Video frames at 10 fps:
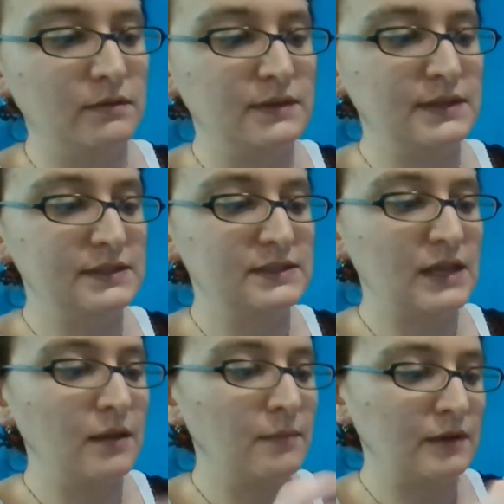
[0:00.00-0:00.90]
the
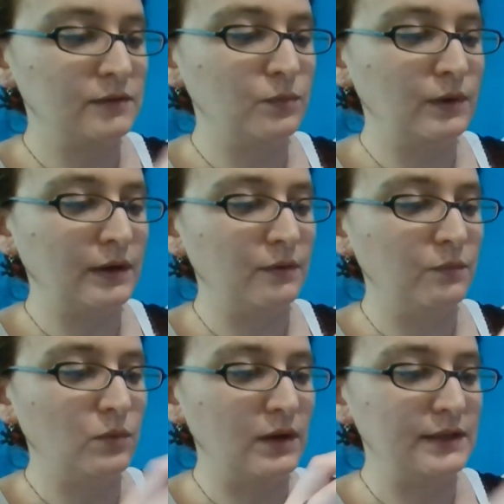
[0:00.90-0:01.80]
same as where it
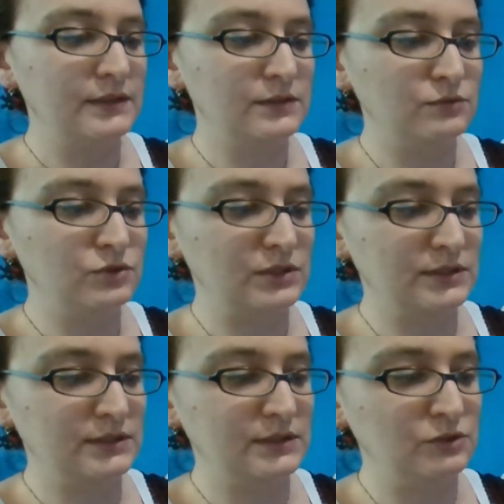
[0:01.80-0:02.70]
was. So
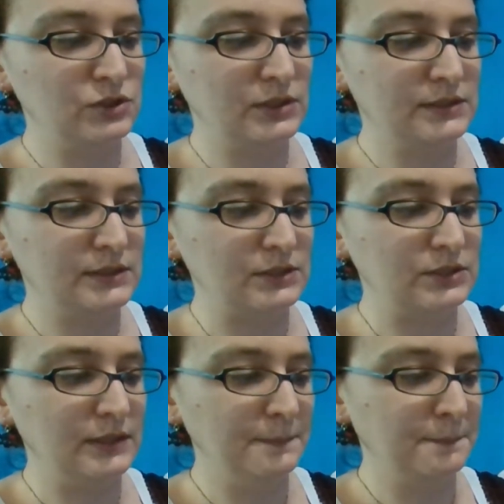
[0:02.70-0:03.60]
they're just touching.